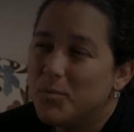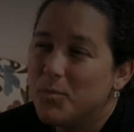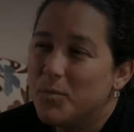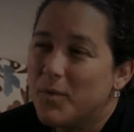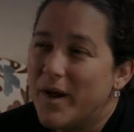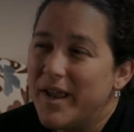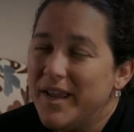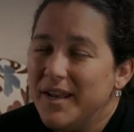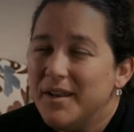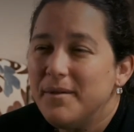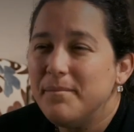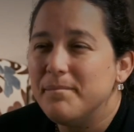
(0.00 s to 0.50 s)

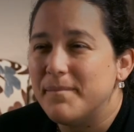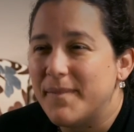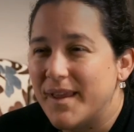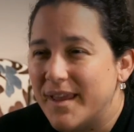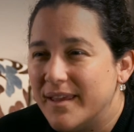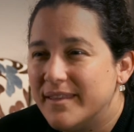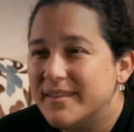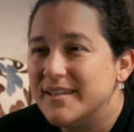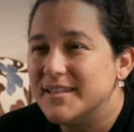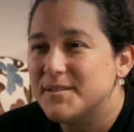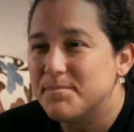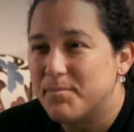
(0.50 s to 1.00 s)
way to
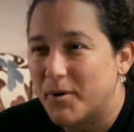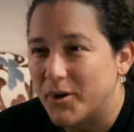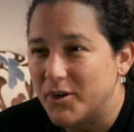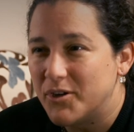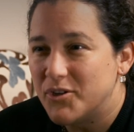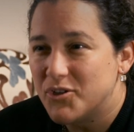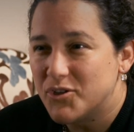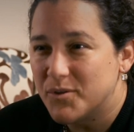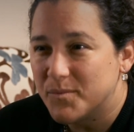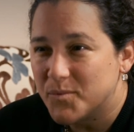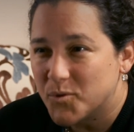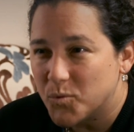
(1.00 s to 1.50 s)
make these
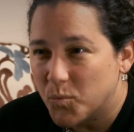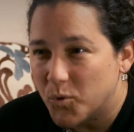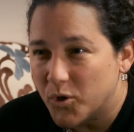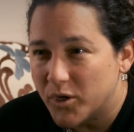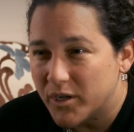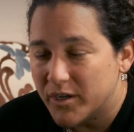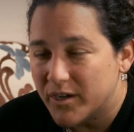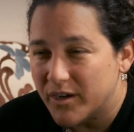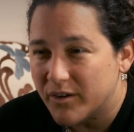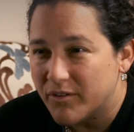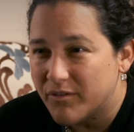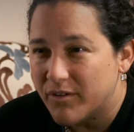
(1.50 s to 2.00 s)
partnerships
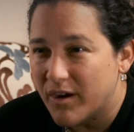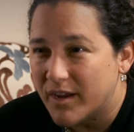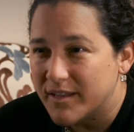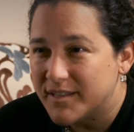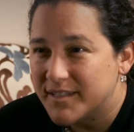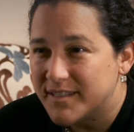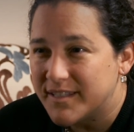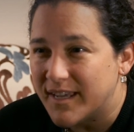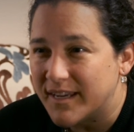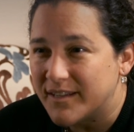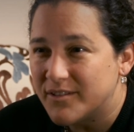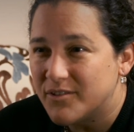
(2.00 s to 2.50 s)
work
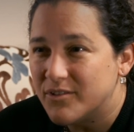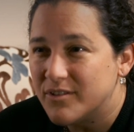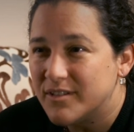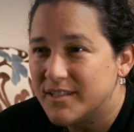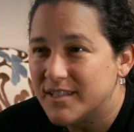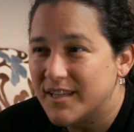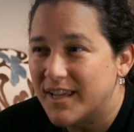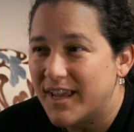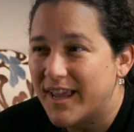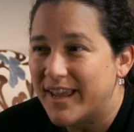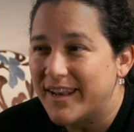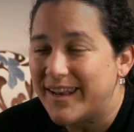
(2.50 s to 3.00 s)
across
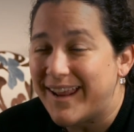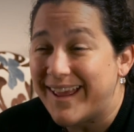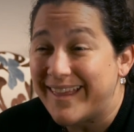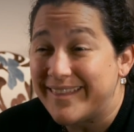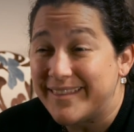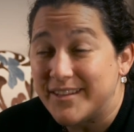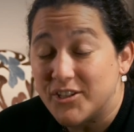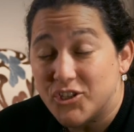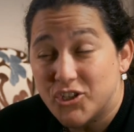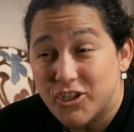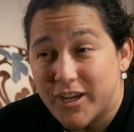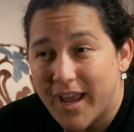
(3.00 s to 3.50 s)
sectors and,
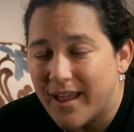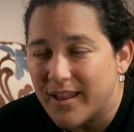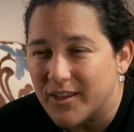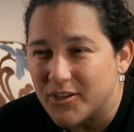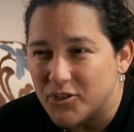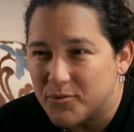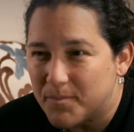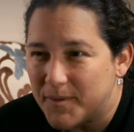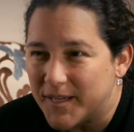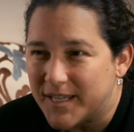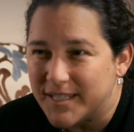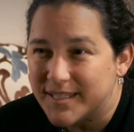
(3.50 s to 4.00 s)
and the
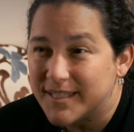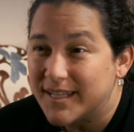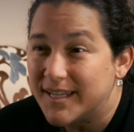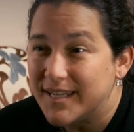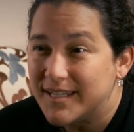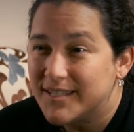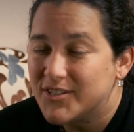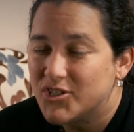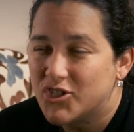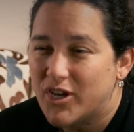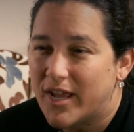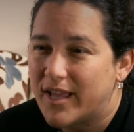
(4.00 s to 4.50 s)
challenge, because it
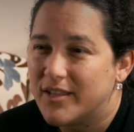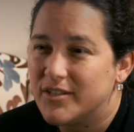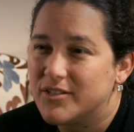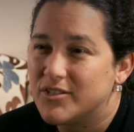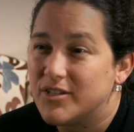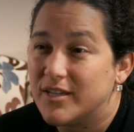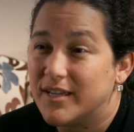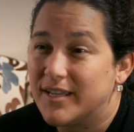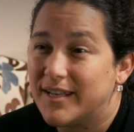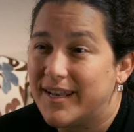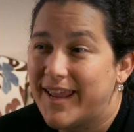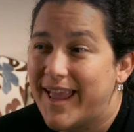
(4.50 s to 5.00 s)
is
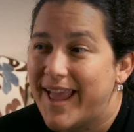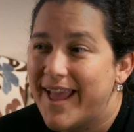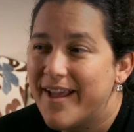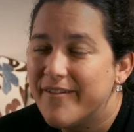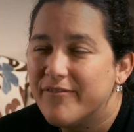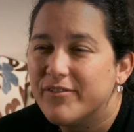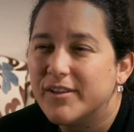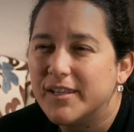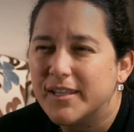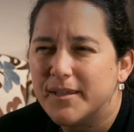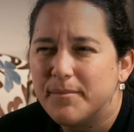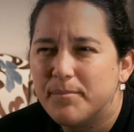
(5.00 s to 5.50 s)
challenging in
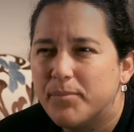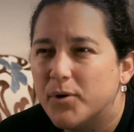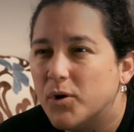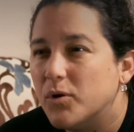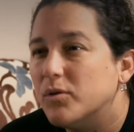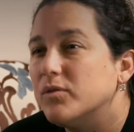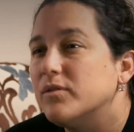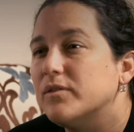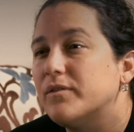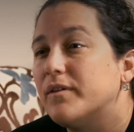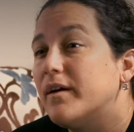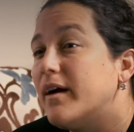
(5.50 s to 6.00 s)
heavily
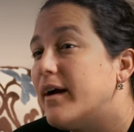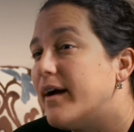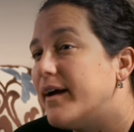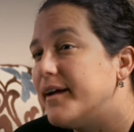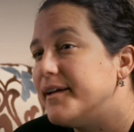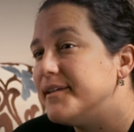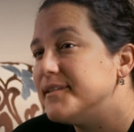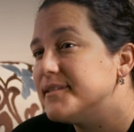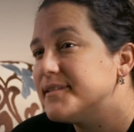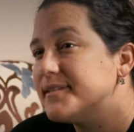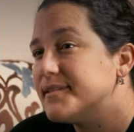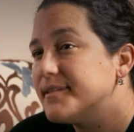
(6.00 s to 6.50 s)

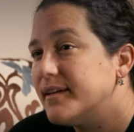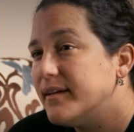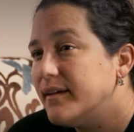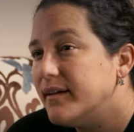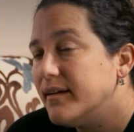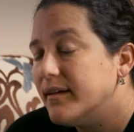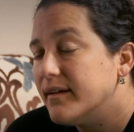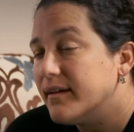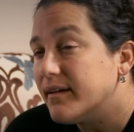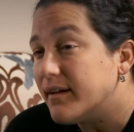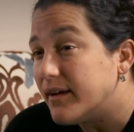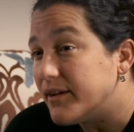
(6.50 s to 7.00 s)
polarized
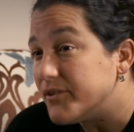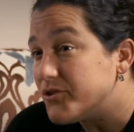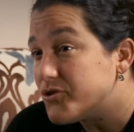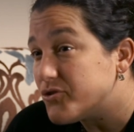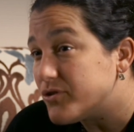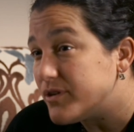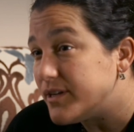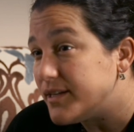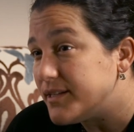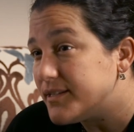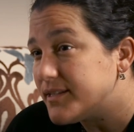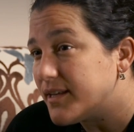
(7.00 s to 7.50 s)

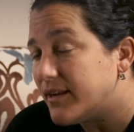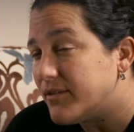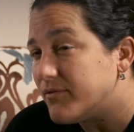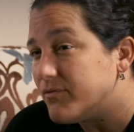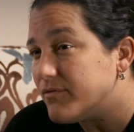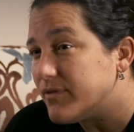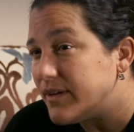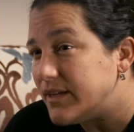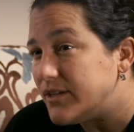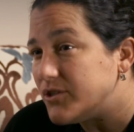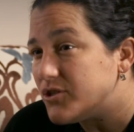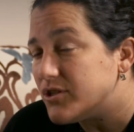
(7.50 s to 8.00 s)
countries
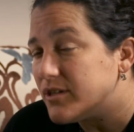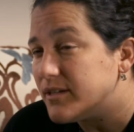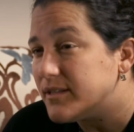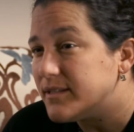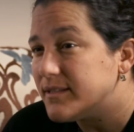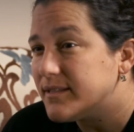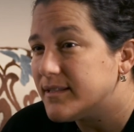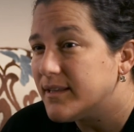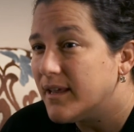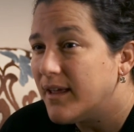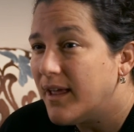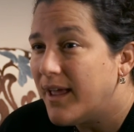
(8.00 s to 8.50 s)
and
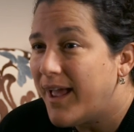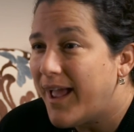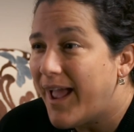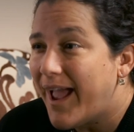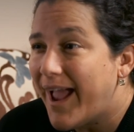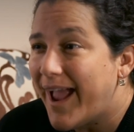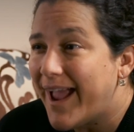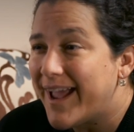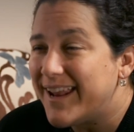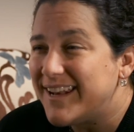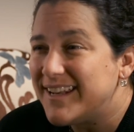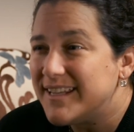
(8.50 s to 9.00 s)
regions,
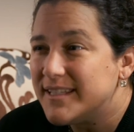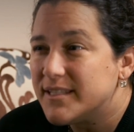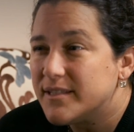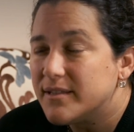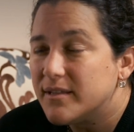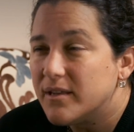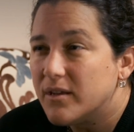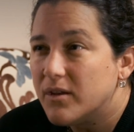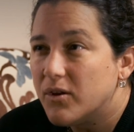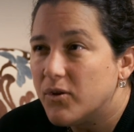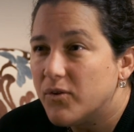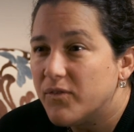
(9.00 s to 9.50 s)
and
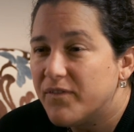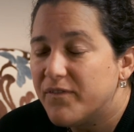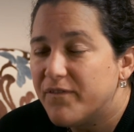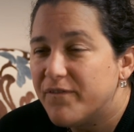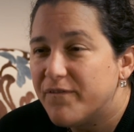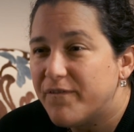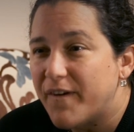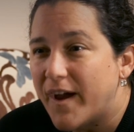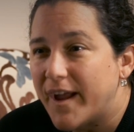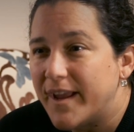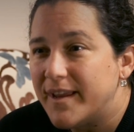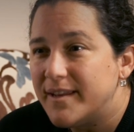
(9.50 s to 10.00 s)
it's
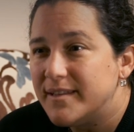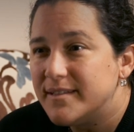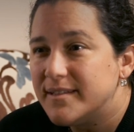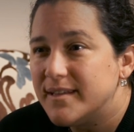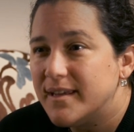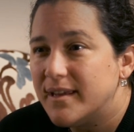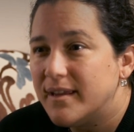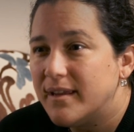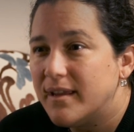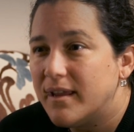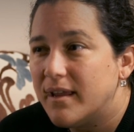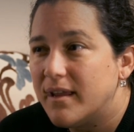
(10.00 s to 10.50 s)

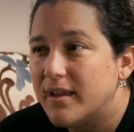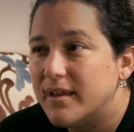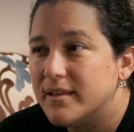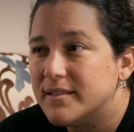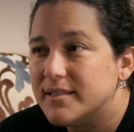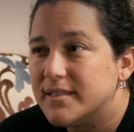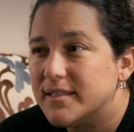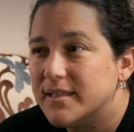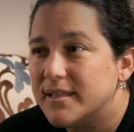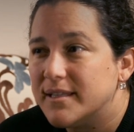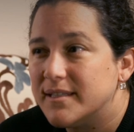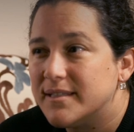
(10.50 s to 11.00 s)
finding,
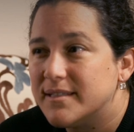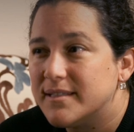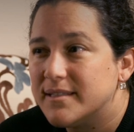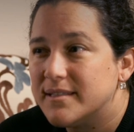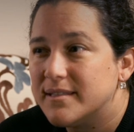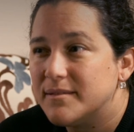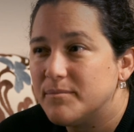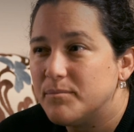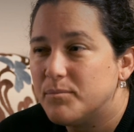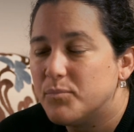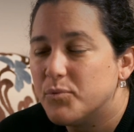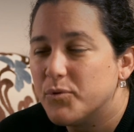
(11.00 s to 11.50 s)
it's,
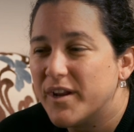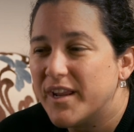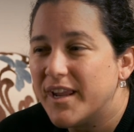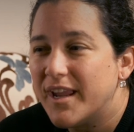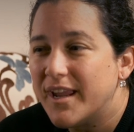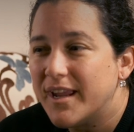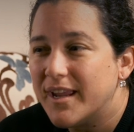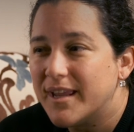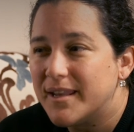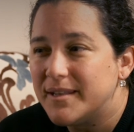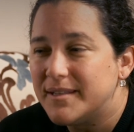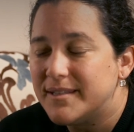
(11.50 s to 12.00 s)
it's
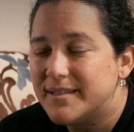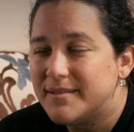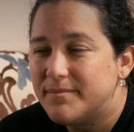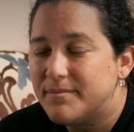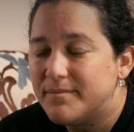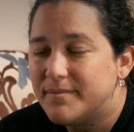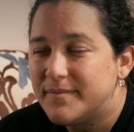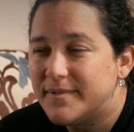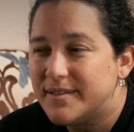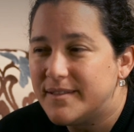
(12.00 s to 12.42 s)
bringing it